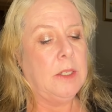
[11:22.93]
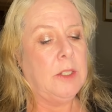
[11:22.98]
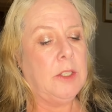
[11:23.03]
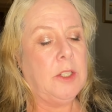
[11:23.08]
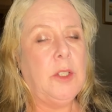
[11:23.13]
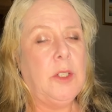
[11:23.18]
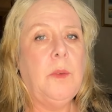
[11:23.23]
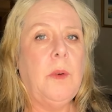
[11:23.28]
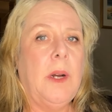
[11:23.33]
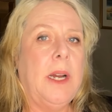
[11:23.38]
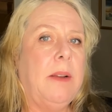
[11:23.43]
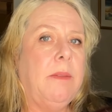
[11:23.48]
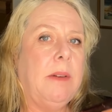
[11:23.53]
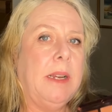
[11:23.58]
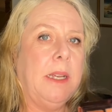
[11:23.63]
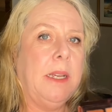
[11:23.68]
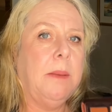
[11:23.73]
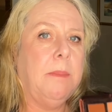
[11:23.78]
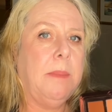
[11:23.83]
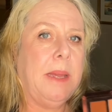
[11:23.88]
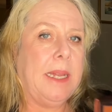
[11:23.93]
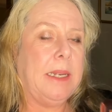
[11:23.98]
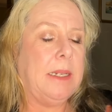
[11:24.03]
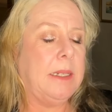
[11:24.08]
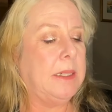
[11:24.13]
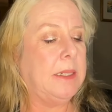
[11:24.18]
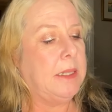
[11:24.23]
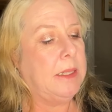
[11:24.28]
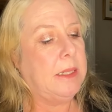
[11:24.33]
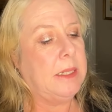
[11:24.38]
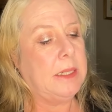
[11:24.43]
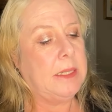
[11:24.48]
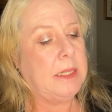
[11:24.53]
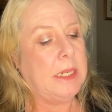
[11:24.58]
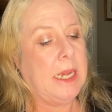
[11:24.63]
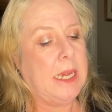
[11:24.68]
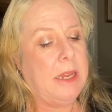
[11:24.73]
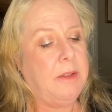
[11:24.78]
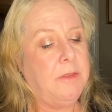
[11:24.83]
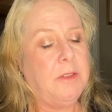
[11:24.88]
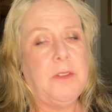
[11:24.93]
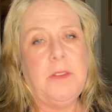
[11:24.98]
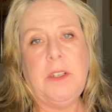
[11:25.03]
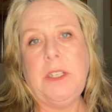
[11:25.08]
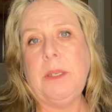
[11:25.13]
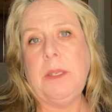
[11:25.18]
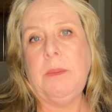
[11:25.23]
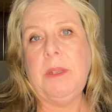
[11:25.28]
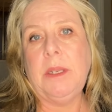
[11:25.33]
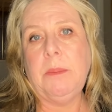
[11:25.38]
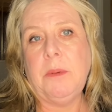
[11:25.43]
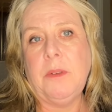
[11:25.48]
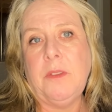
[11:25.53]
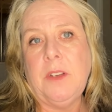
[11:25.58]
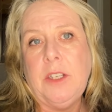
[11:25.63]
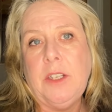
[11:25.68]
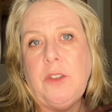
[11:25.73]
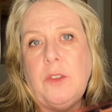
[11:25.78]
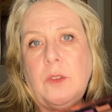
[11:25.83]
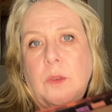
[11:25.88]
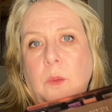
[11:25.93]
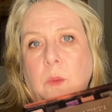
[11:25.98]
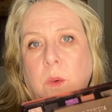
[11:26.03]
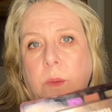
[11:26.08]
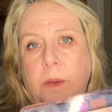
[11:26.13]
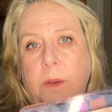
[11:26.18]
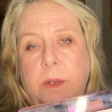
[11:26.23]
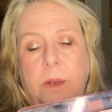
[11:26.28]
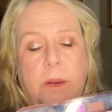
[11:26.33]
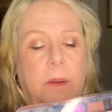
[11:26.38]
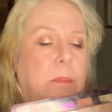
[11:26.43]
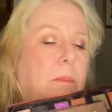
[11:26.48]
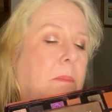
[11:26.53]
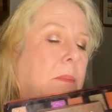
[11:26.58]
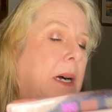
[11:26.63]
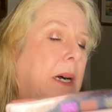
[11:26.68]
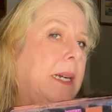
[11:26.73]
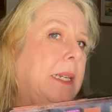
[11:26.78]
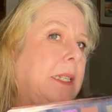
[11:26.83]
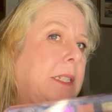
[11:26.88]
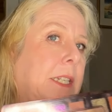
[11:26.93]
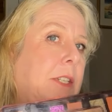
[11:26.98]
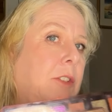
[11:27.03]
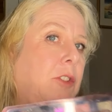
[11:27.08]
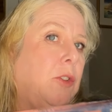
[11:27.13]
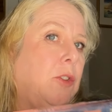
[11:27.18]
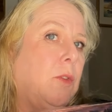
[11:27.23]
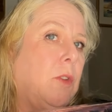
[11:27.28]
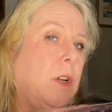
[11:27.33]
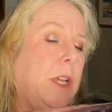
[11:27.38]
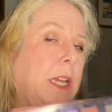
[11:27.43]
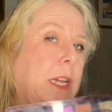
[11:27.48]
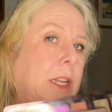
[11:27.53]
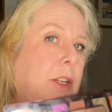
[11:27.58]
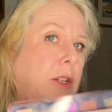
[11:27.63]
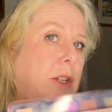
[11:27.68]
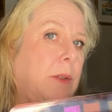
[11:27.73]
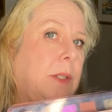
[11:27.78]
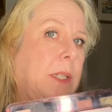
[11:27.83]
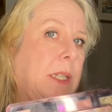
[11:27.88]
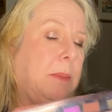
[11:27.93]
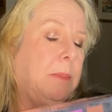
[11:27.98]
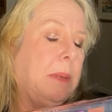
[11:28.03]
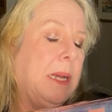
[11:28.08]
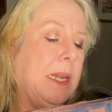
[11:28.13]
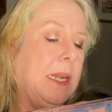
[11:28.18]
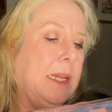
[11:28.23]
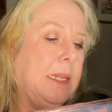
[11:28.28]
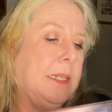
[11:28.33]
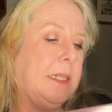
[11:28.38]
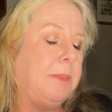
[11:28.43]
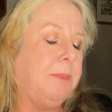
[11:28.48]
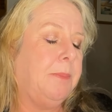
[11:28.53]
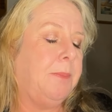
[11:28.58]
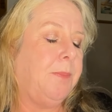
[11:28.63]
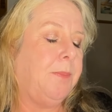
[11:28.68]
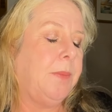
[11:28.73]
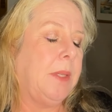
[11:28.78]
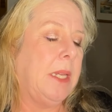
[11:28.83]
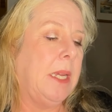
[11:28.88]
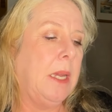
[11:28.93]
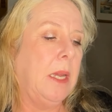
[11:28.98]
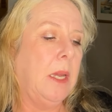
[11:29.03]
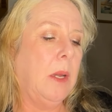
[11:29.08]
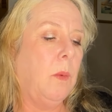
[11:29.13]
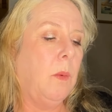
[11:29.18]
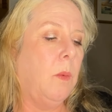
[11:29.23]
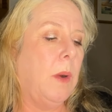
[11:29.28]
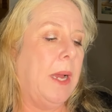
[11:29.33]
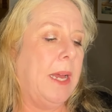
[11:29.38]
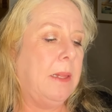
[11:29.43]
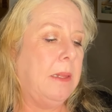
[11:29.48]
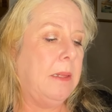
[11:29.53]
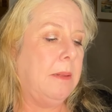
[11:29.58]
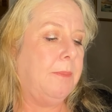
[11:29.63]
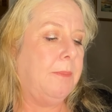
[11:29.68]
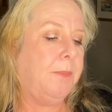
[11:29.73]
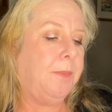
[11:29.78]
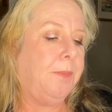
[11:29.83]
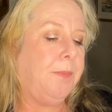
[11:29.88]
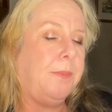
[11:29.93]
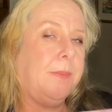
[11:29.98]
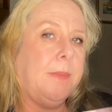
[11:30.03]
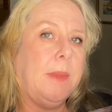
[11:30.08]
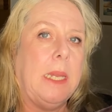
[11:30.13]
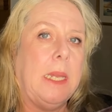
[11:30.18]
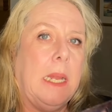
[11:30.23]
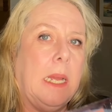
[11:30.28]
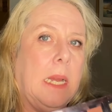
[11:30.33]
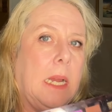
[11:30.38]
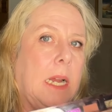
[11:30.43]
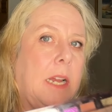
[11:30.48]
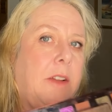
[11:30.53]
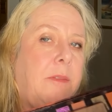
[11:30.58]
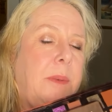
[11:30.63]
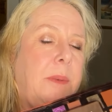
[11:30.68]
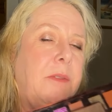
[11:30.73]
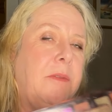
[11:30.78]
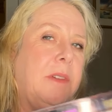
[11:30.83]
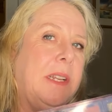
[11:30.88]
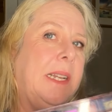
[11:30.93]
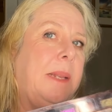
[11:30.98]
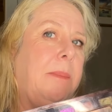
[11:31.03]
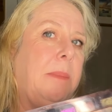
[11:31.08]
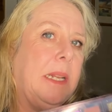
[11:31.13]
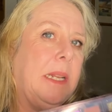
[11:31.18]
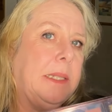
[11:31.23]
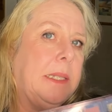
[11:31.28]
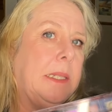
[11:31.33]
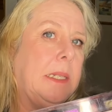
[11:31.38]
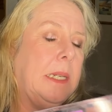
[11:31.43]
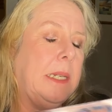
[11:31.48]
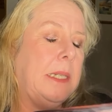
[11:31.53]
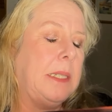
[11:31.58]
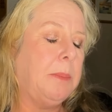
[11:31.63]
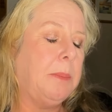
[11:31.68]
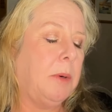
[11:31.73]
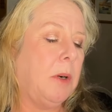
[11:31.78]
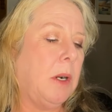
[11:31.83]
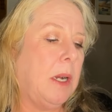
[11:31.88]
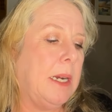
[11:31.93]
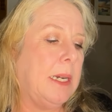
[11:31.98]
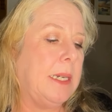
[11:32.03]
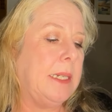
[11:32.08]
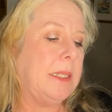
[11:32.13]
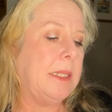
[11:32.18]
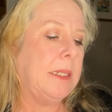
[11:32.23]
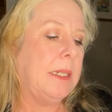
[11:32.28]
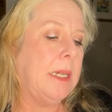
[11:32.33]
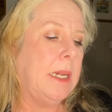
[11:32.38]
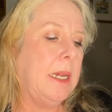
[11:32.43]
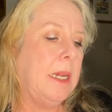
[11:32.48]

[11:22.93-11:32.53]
do I recommend that a 50-something professional woman might enjoy and use this palette? Well, I've been really pleasantly surprised,